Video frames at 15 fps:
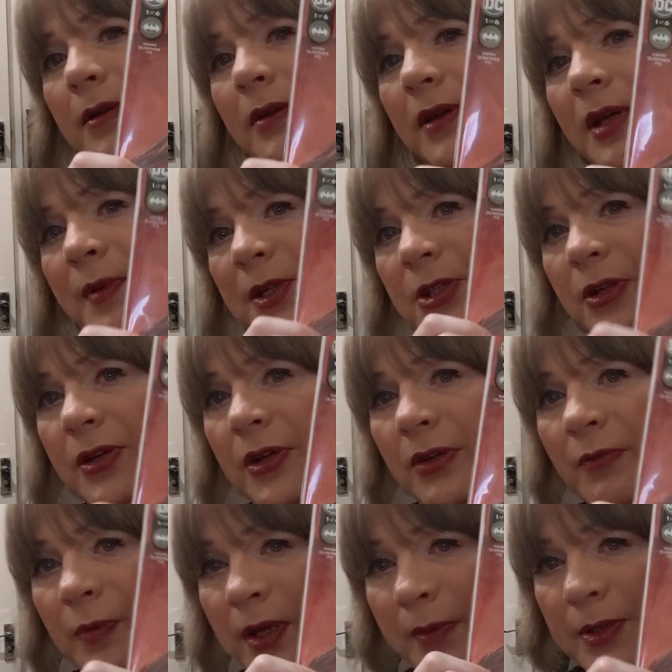
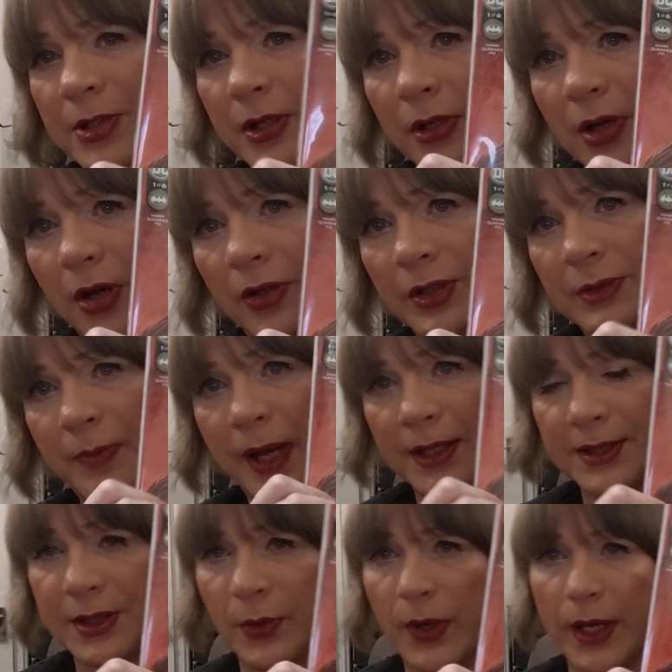Commissioner Gordon's
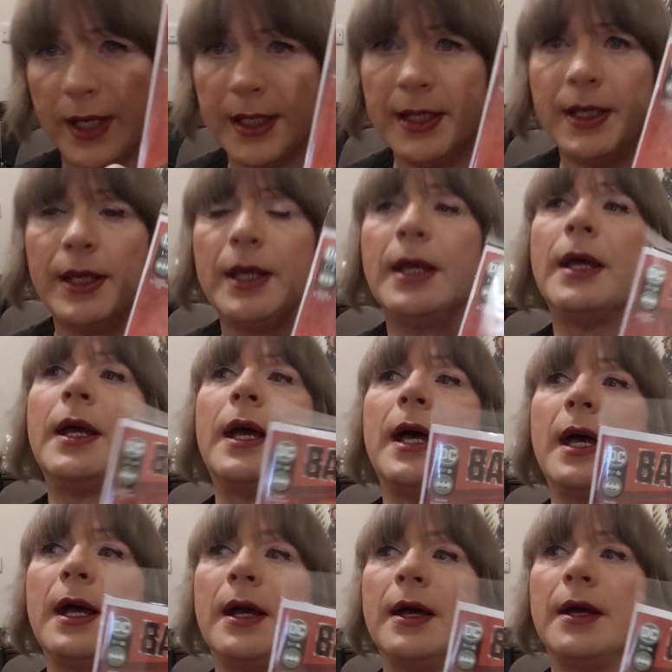passed away.
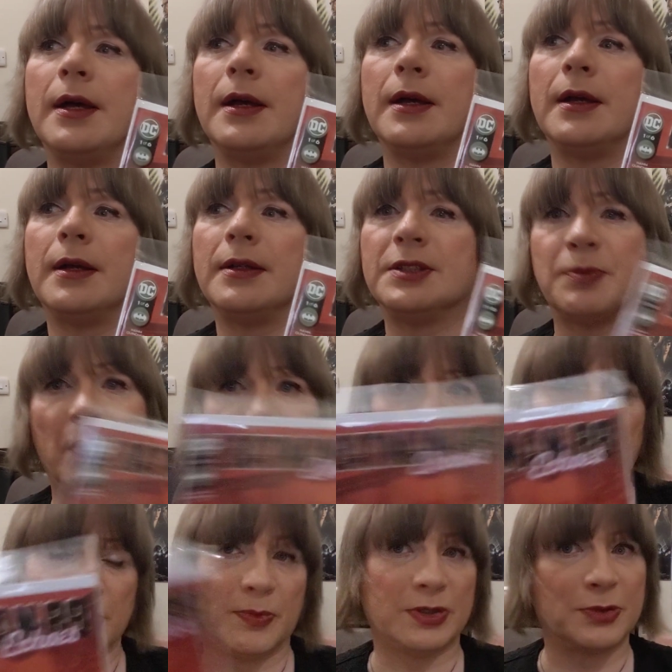
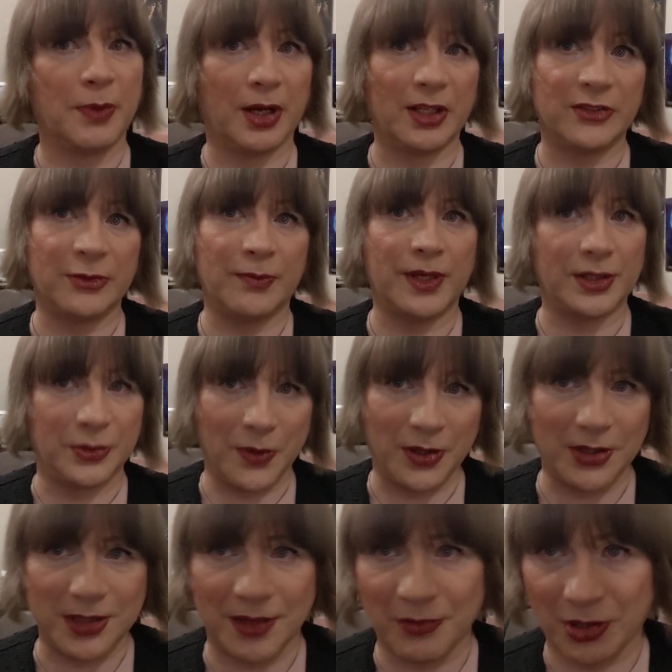Spoilers, but spoilers for me as well
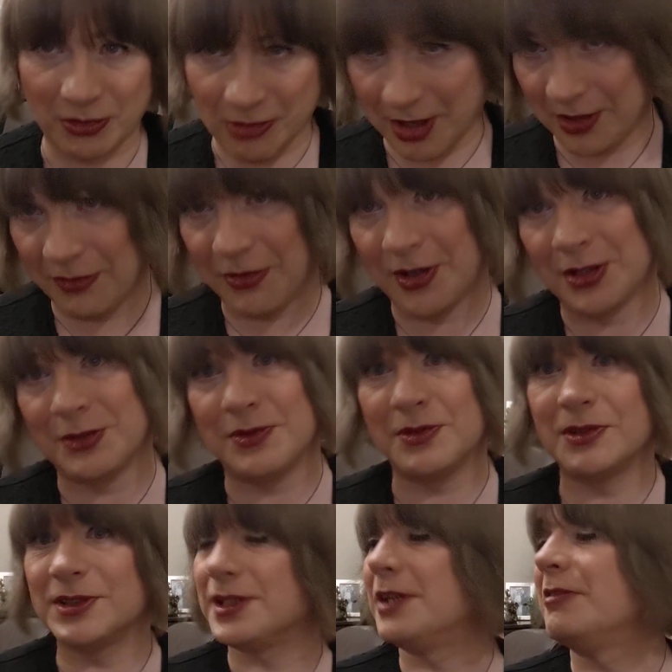because I've not read the
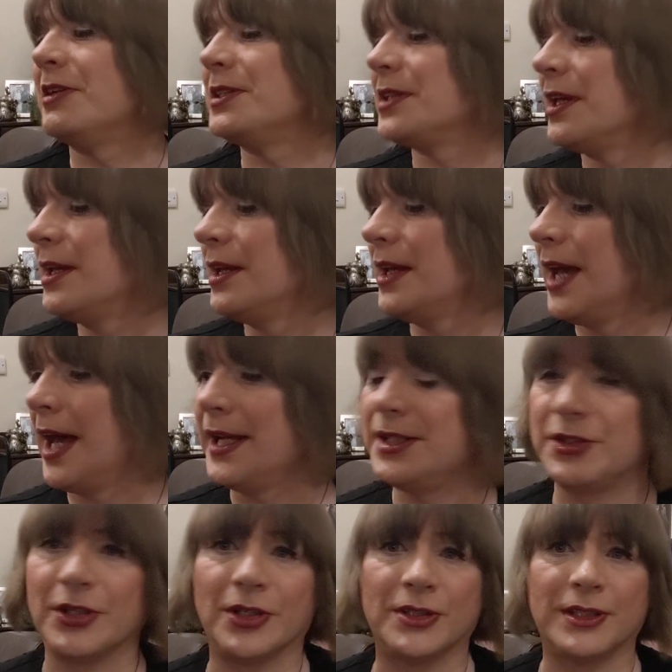first series. And
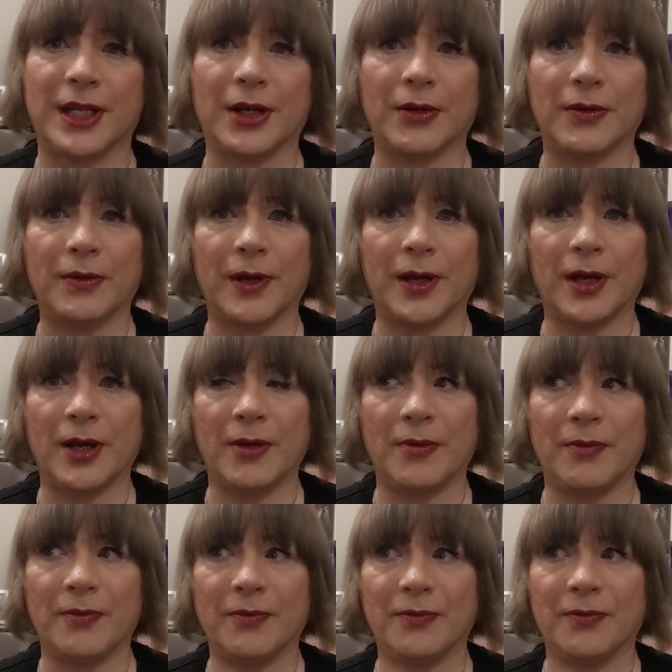his daughter now,
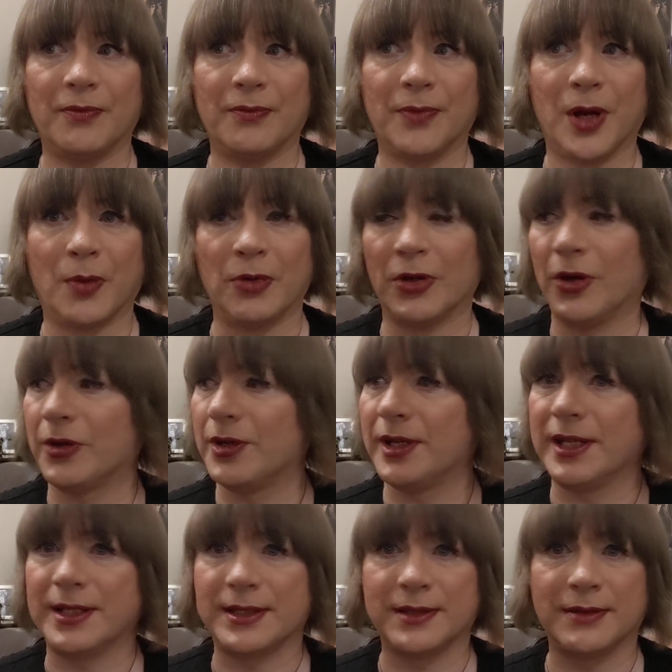Barbara Gordon,
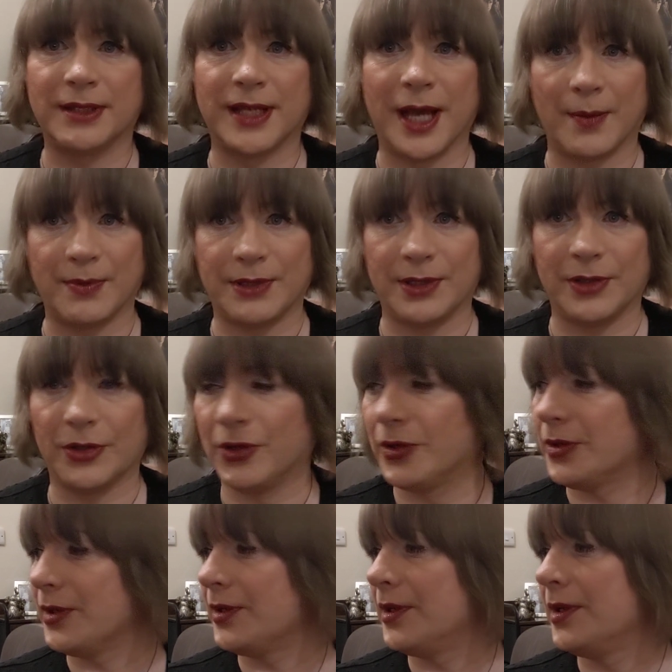is Captain
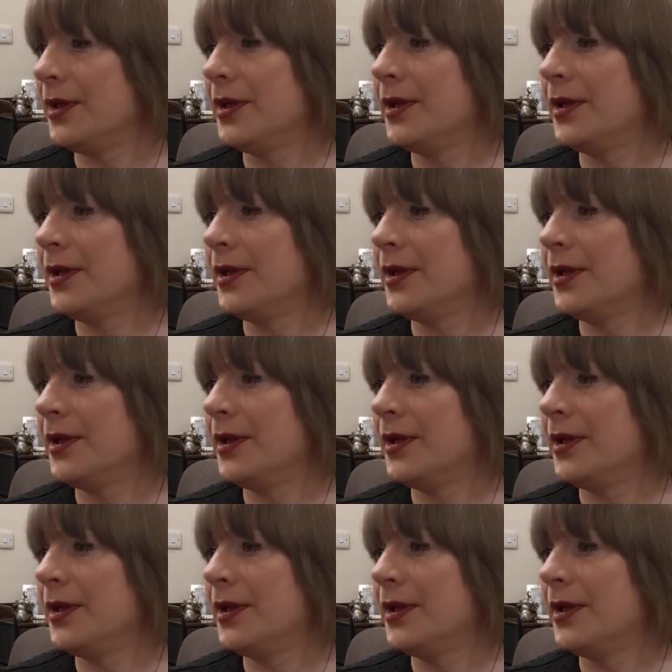Gordon.